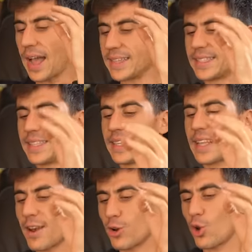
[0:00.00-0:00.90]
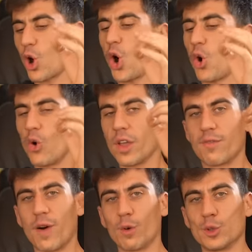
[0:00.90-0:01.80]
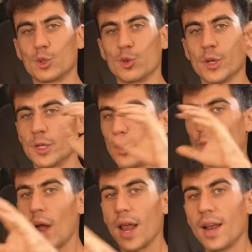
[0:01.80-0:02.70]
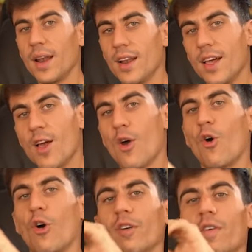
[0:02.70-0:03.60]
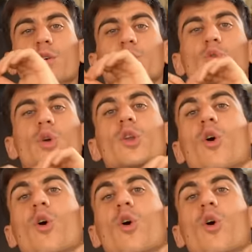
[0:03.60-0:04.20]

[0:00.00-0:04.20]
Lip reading: I didn't know if I was doing well or if I was doing